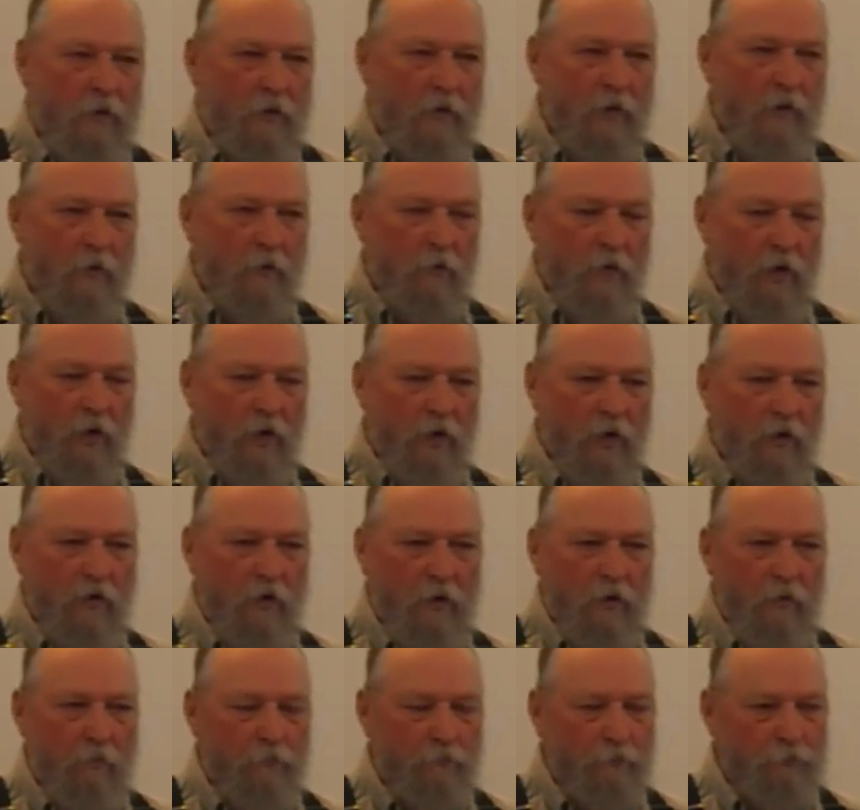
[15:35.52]
named
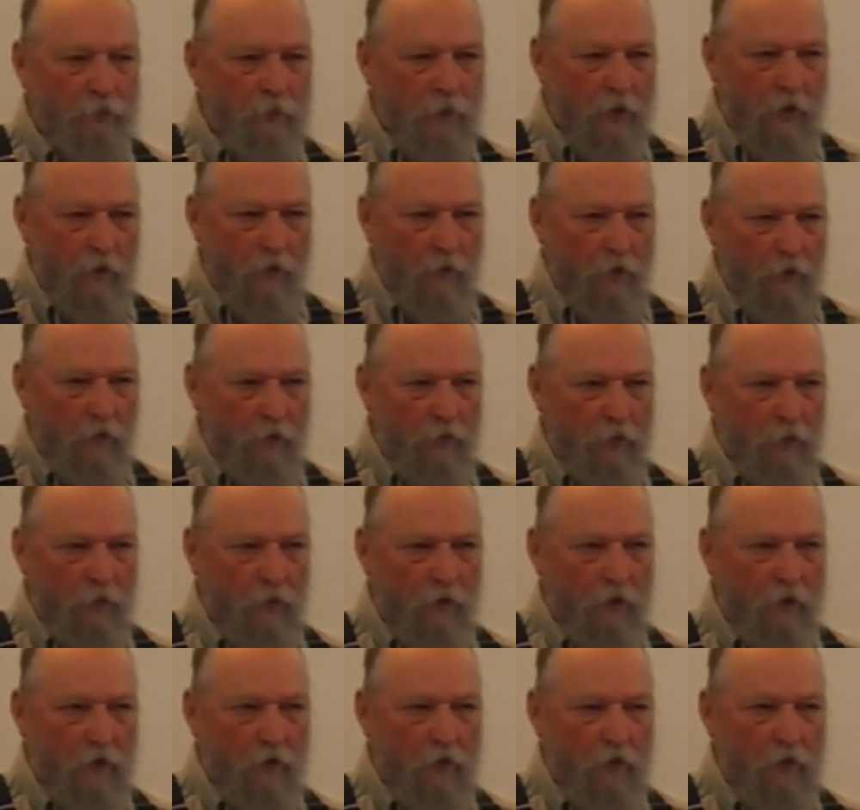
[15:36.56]
Kathy, came up to
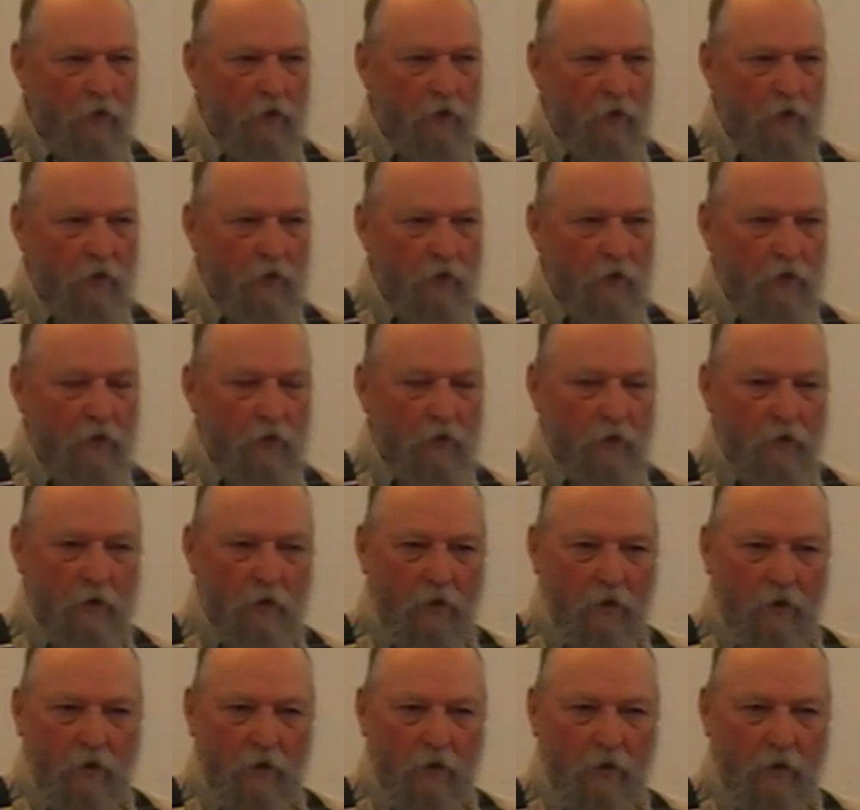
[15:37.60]
me
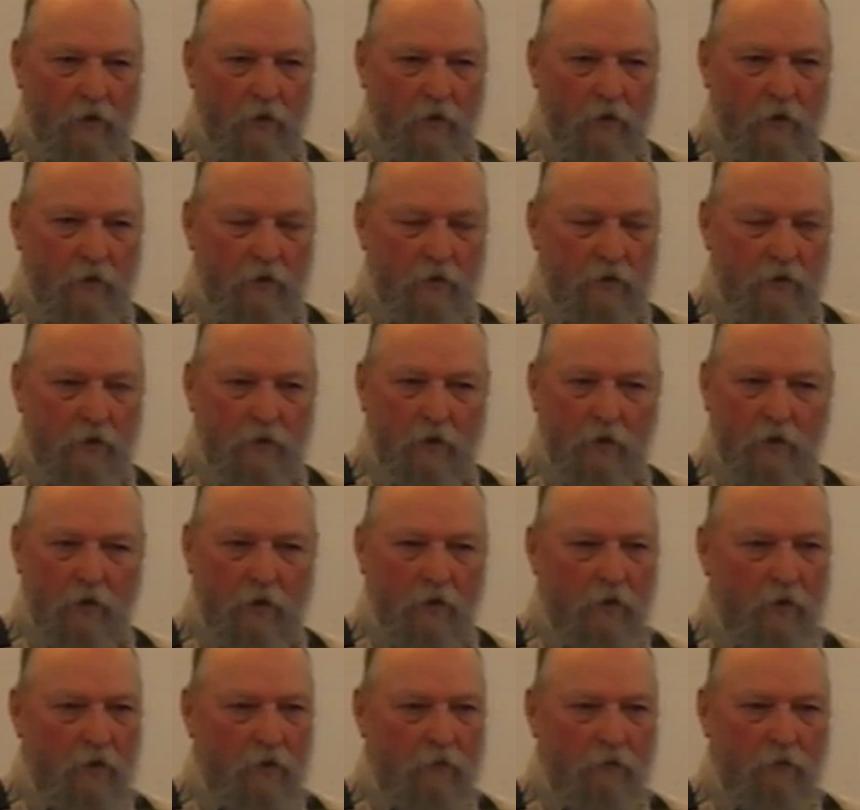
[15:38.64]
and uh, said, I'd
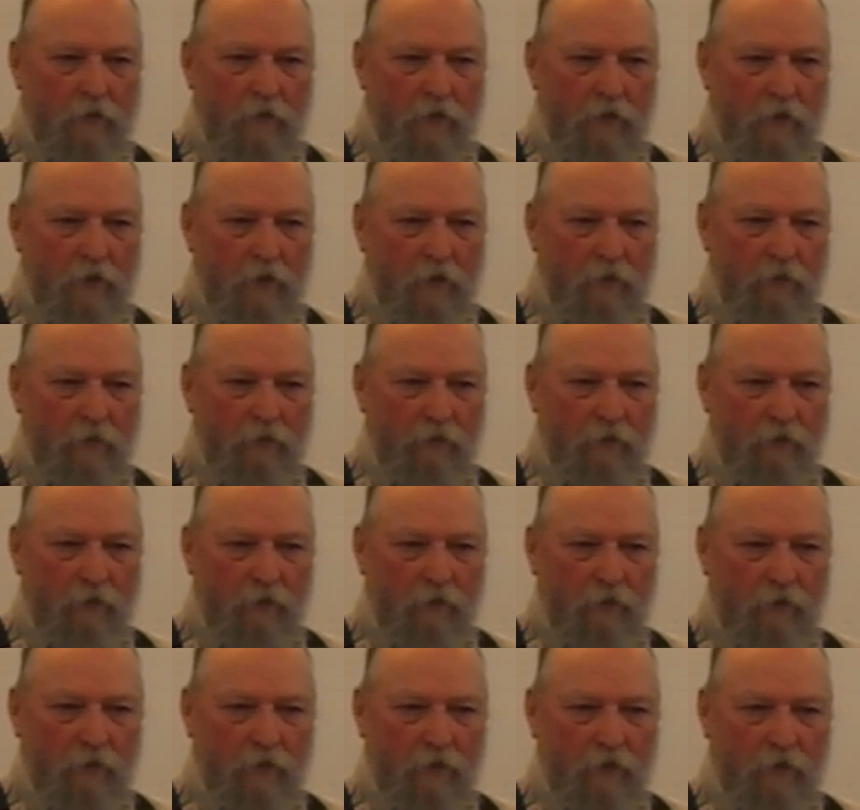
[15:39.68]
never heard that before.
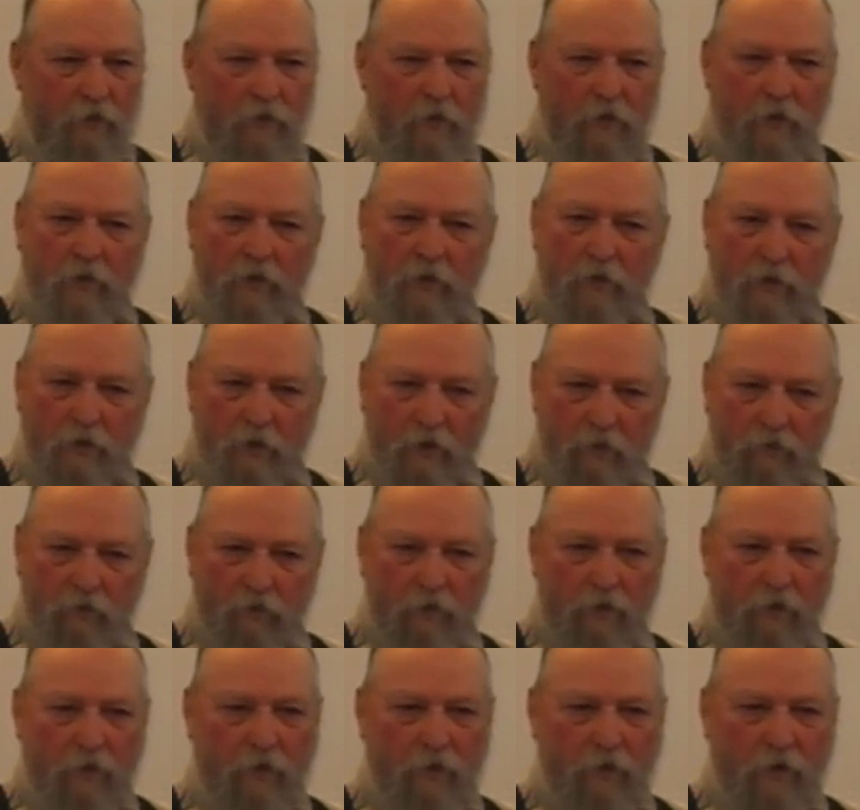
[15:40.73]
I'd never
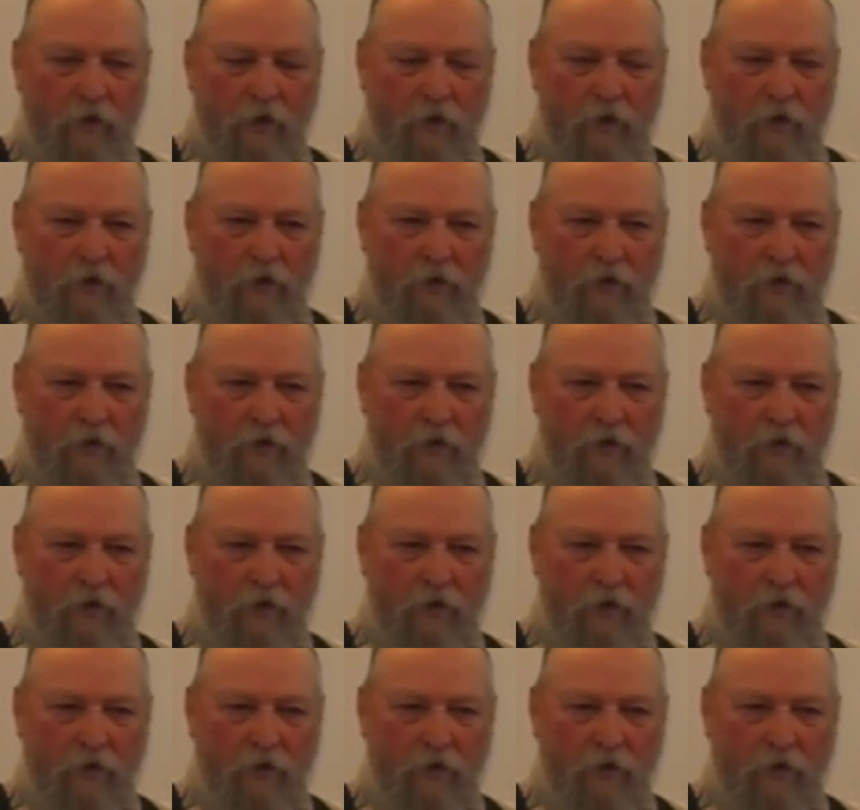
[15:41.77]
heard that.